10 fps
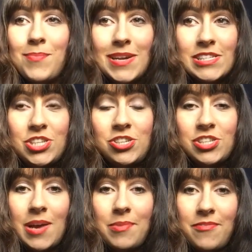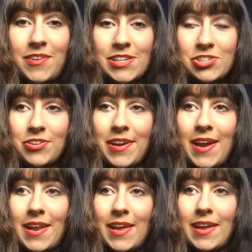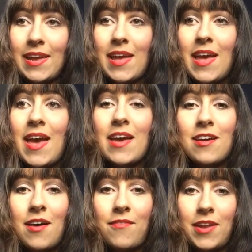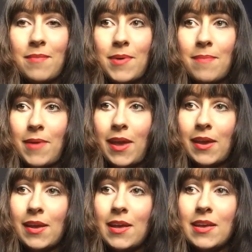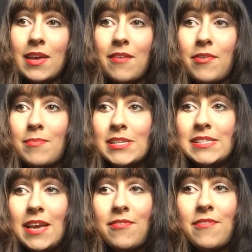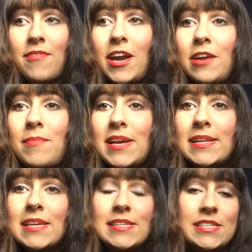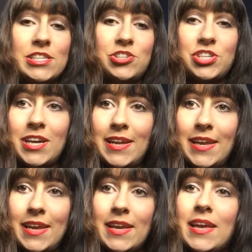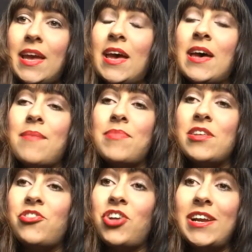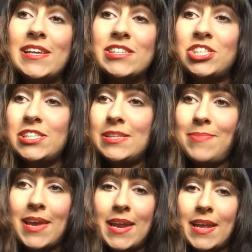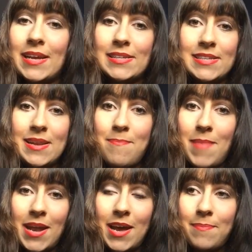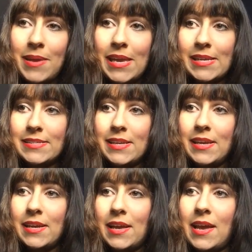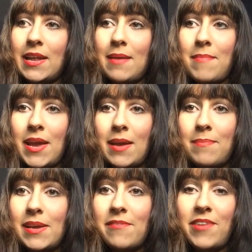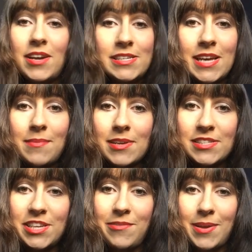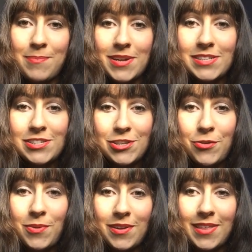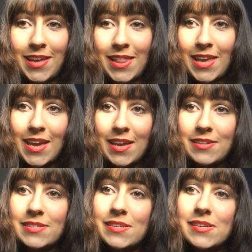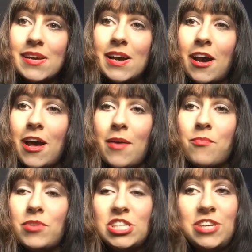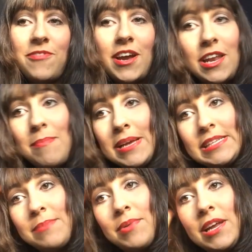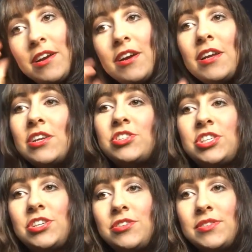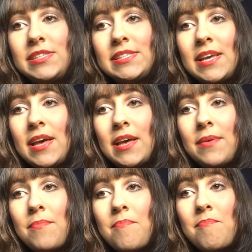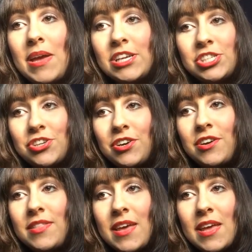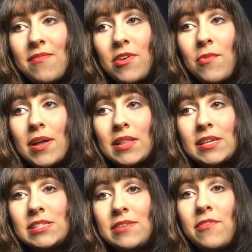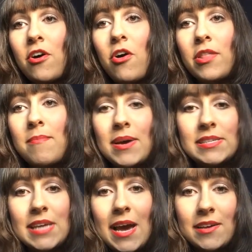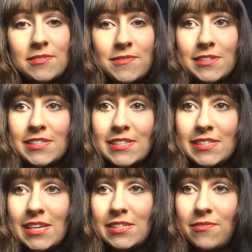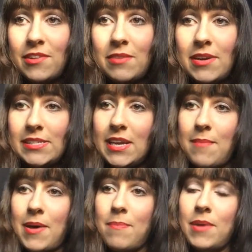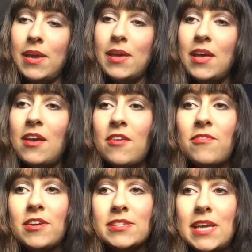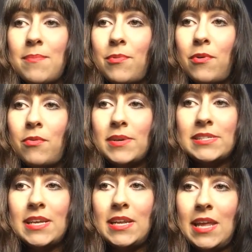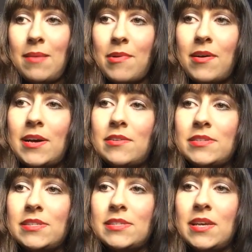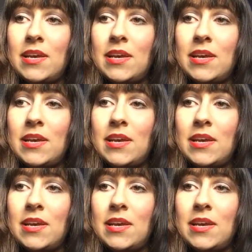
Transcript: but it's your job to finish creating a confident puppy give them a safe environment, continue training. Um, the training is just the beginning and may not be easy and it may be very time consuming, but it's so worth it in the end. Um, once you find an amazing breeder, you choose make sure they give you a list of all the must-haves for successfully raising a puppy. For example, we send an email out